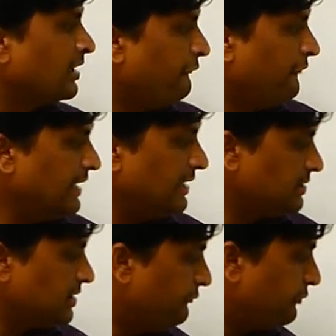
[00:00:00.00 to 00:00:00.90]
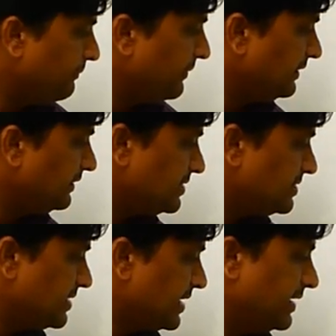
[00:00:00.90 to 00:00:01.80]
Where from the
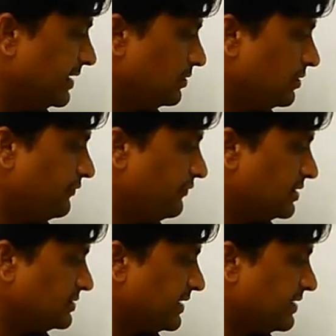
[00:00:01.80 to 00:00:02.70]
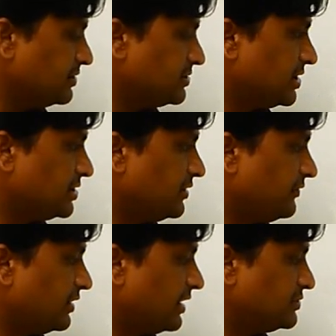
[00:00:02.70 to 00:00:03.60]
intestine of second stage
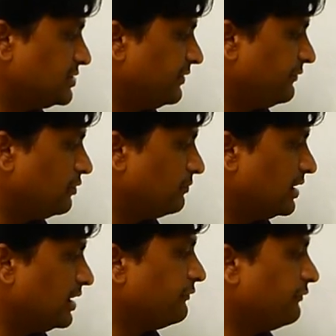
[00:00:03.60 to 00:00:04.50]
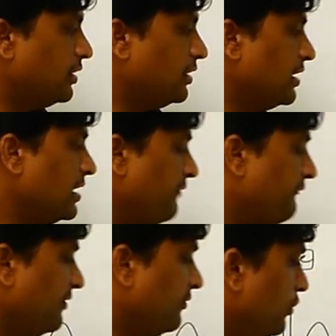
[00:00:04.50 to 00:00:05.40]
of rhabditiform larva,
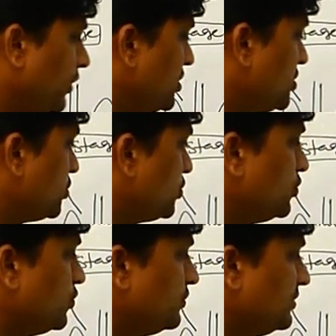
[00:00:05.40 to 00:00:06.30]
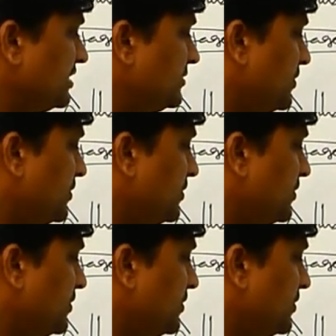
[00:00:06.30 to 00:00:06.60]
we are going to this